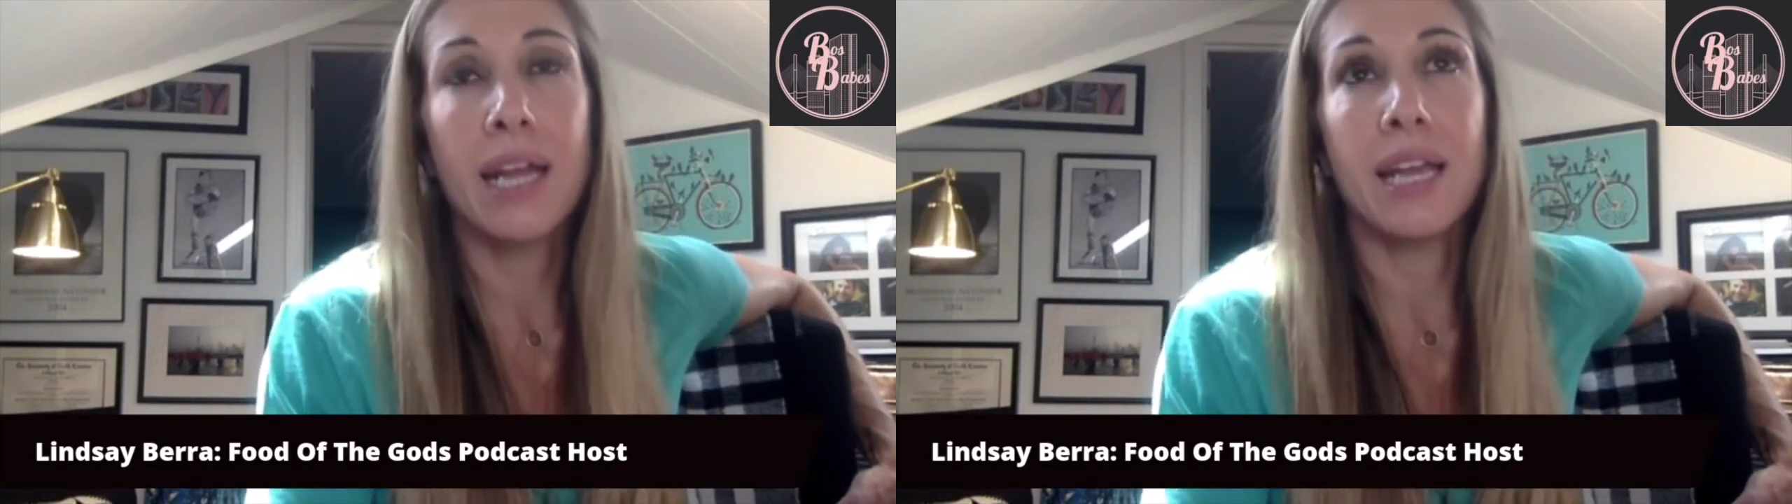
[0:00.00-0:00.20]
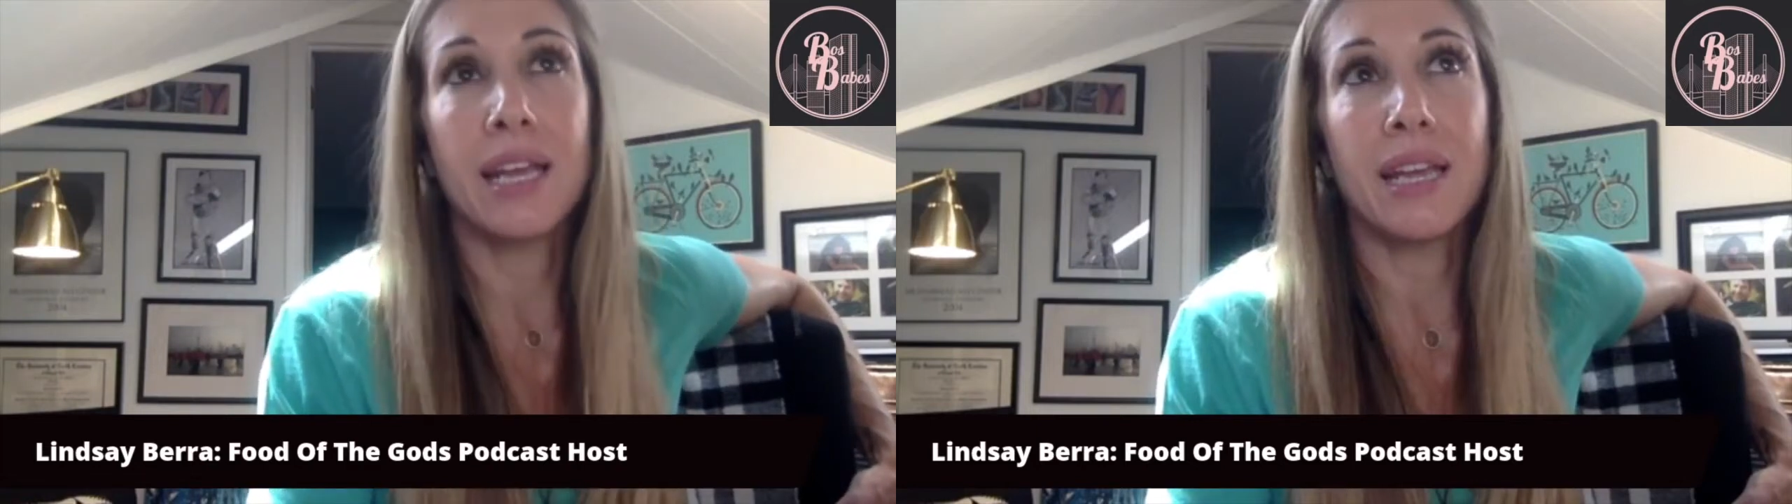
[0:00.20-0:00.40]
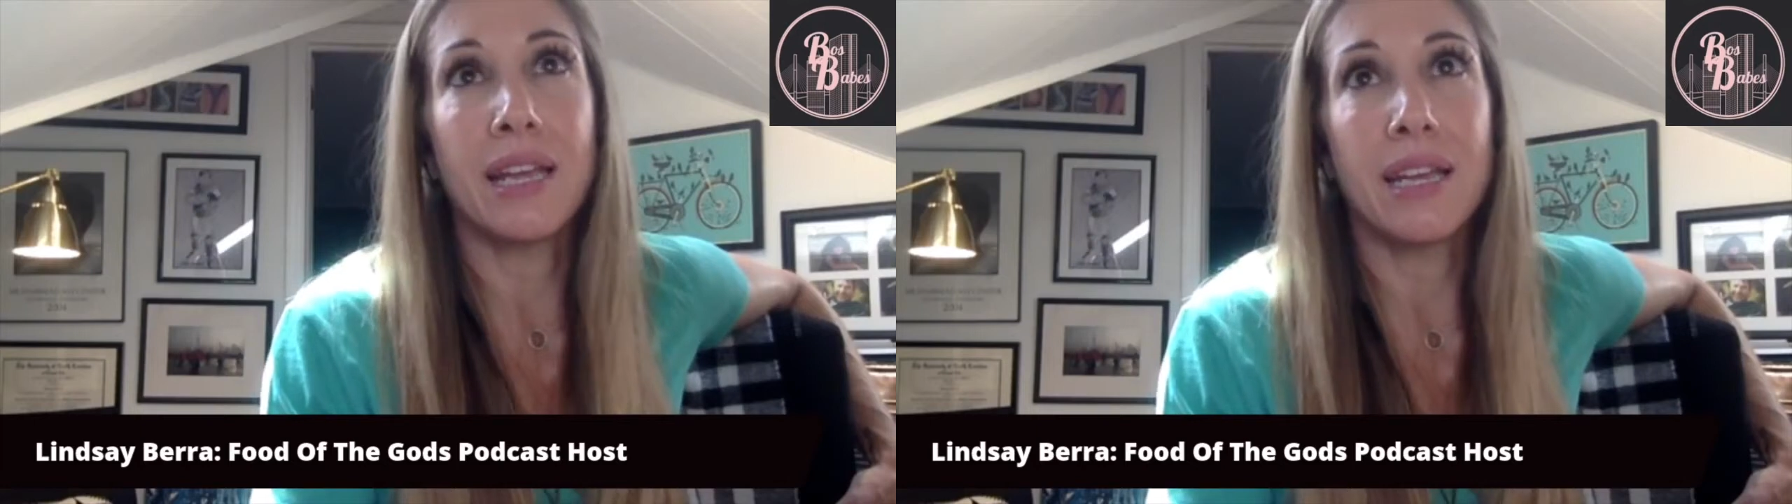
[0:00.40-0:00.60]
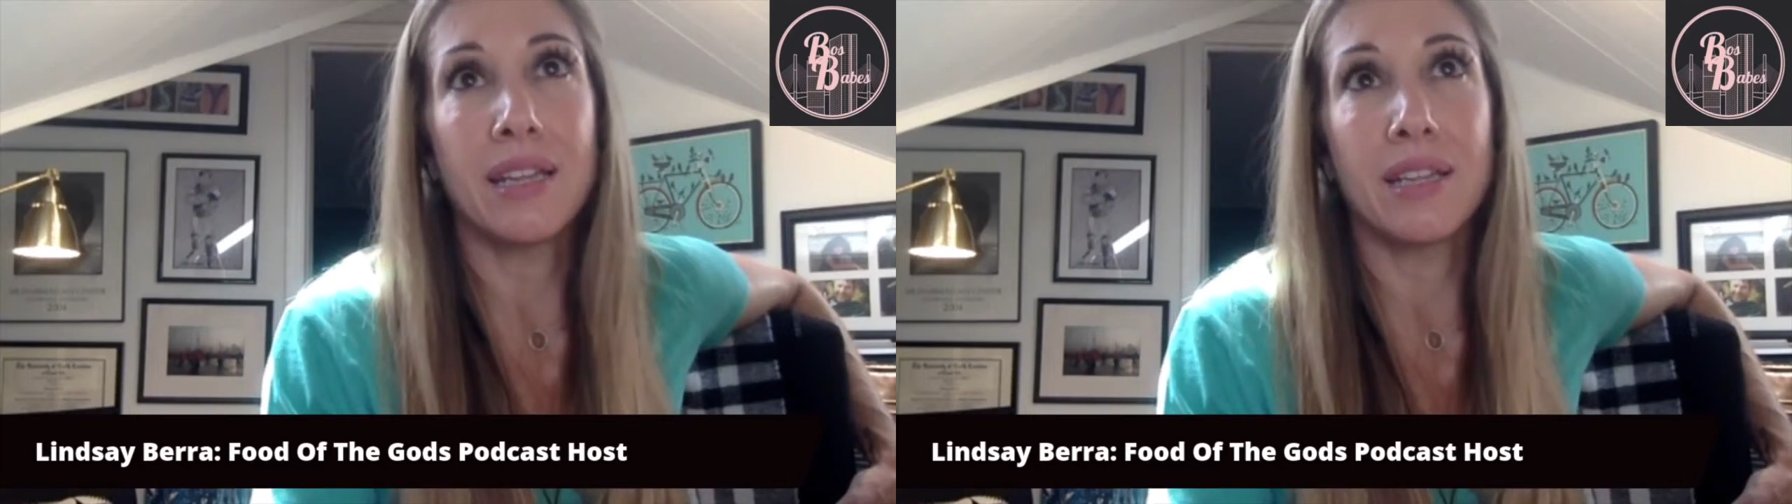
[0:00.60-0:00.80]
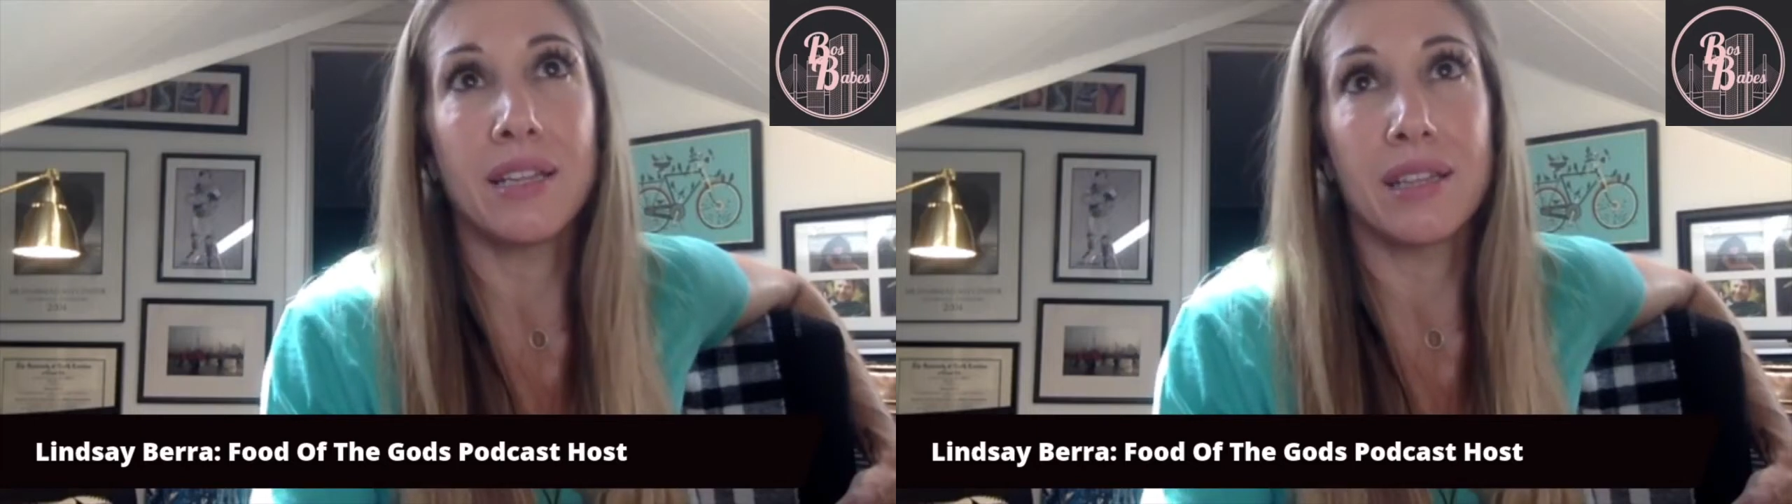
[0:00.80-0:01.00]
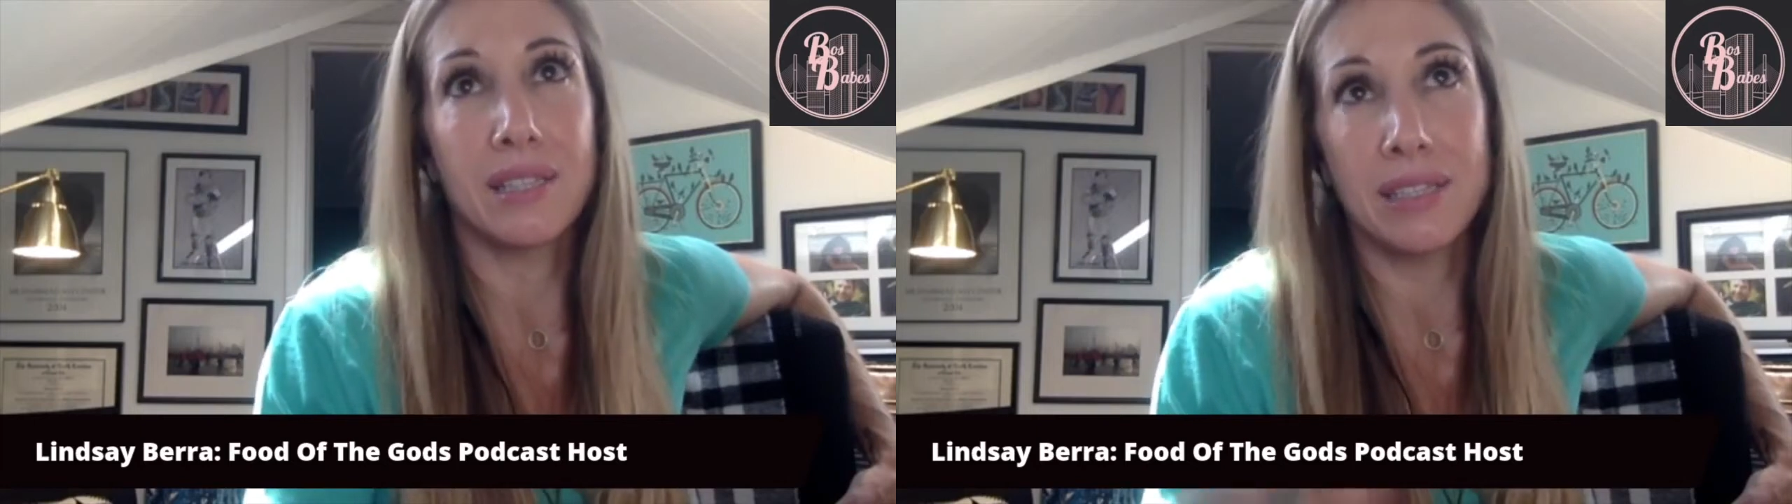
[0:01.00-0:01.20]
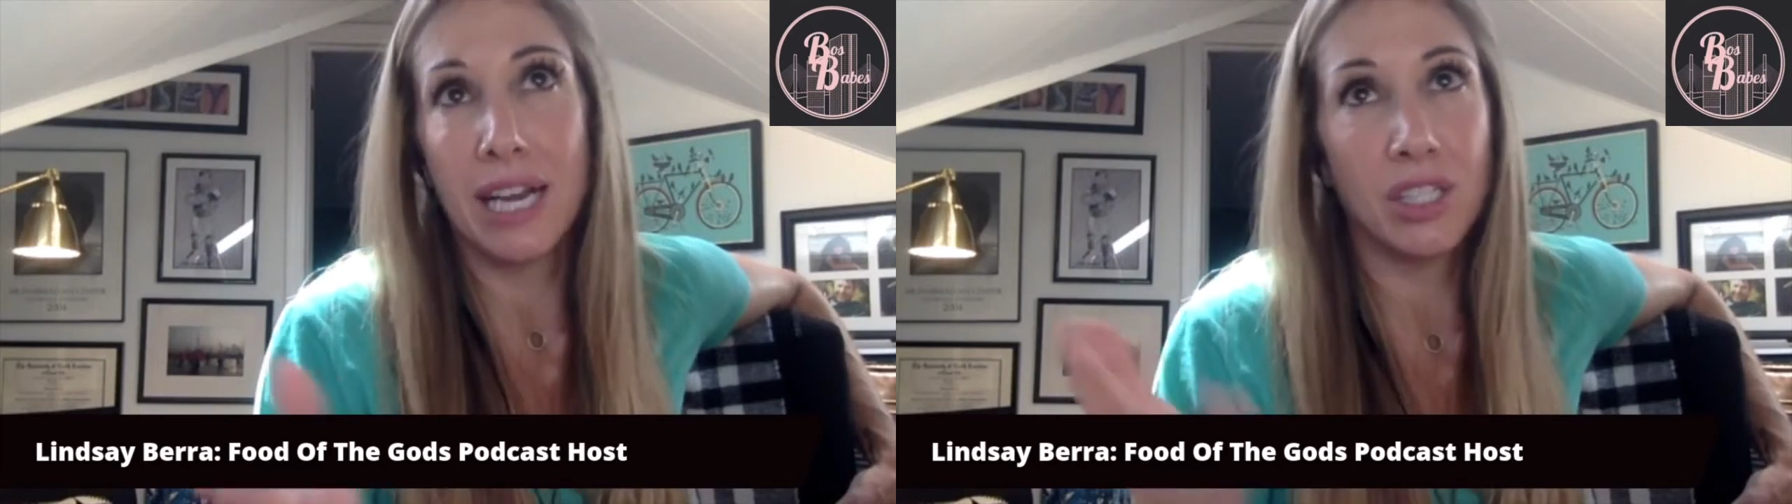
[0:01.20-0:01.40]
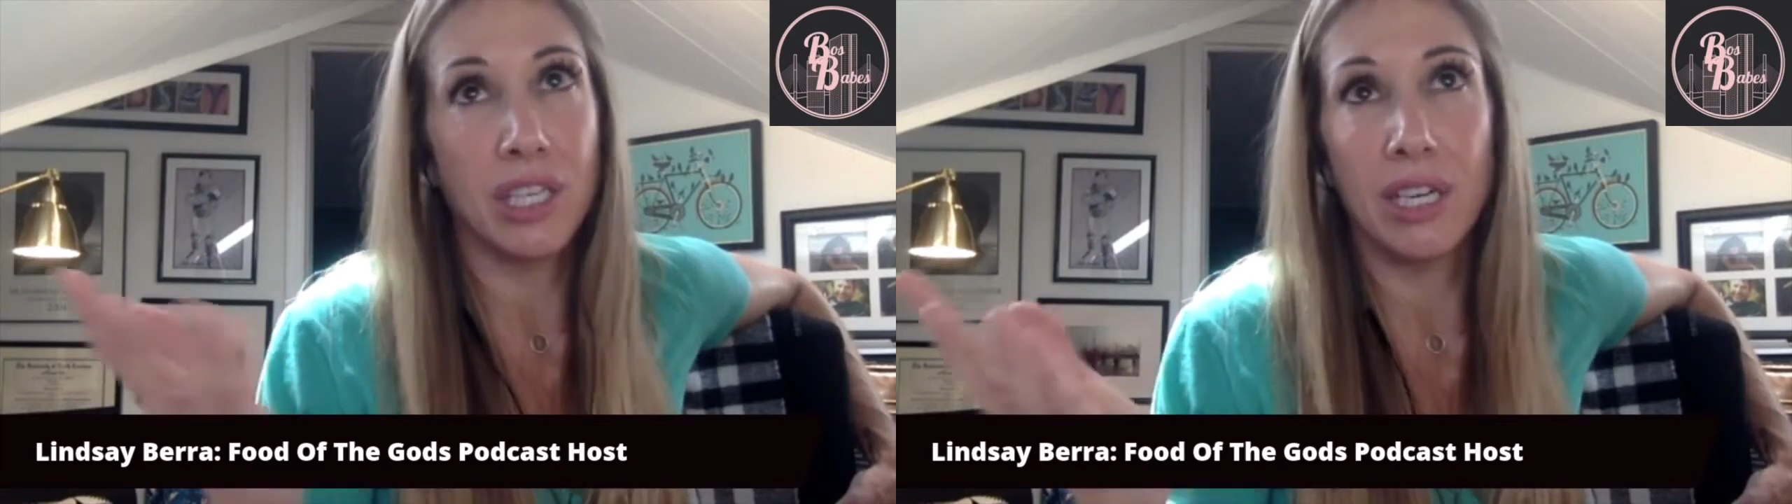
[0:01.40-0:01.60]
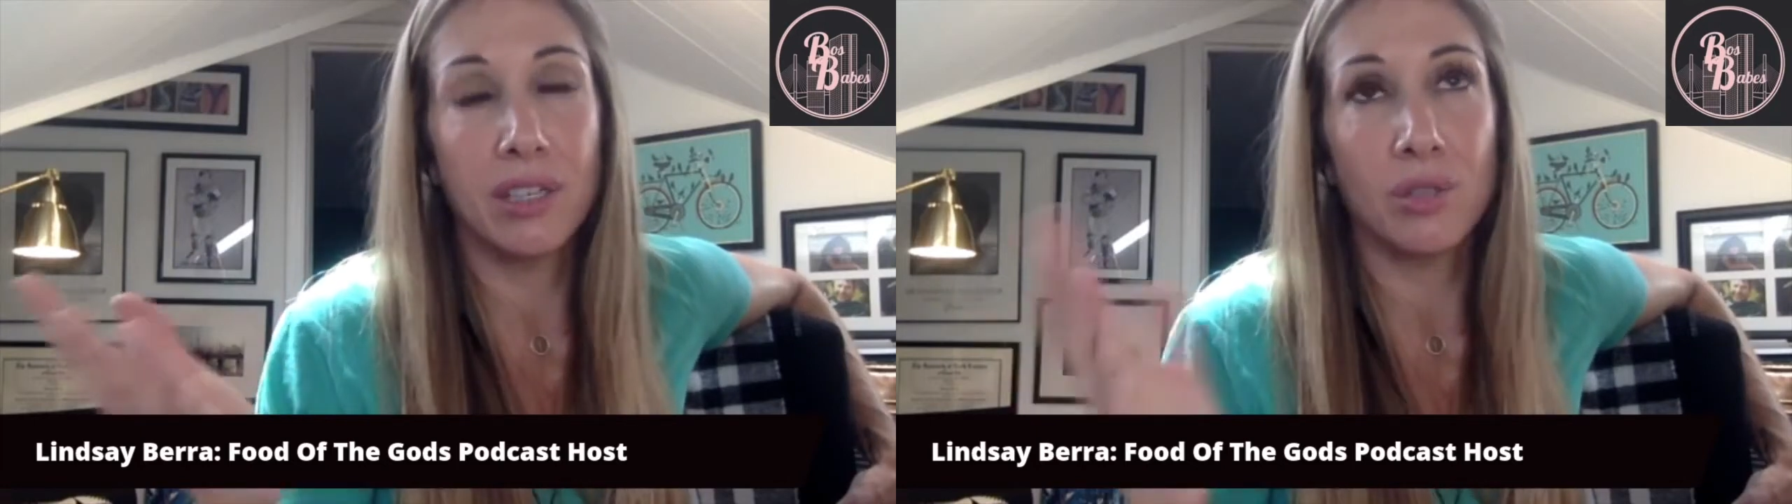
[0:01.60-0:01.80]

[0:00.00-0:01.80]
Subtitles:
This is actually